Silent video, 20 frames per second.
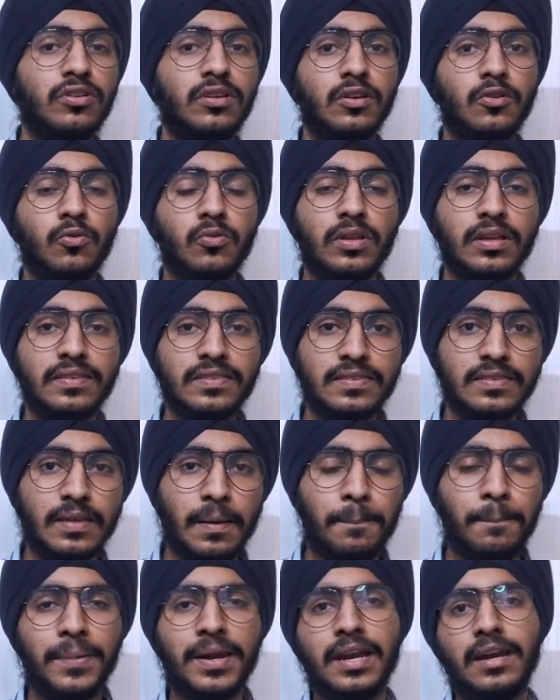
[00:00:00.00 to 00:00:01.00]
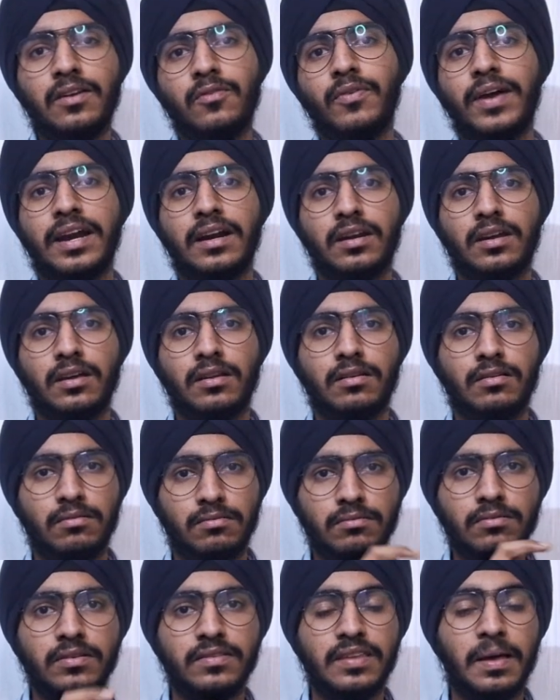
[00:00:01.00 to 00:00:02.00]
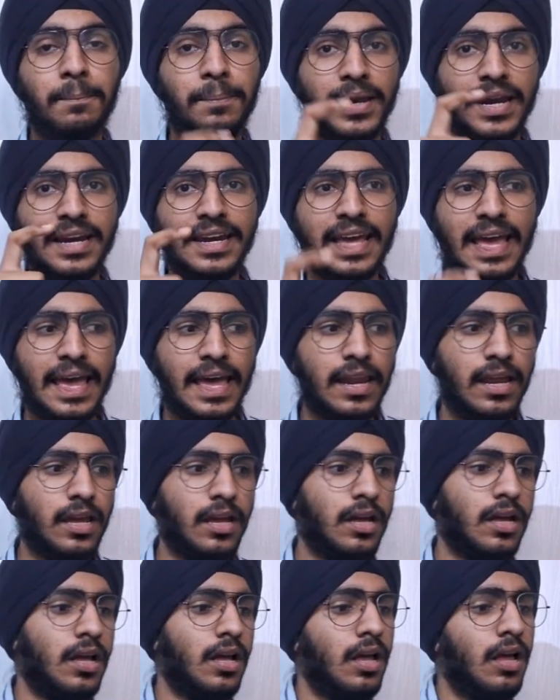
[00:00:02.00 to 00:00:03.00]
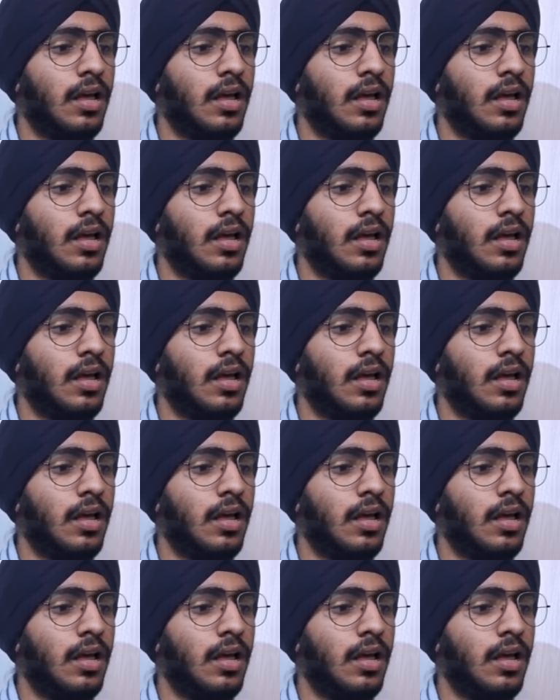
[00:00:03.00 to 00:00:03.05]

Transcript: it into the separate vector, separate array.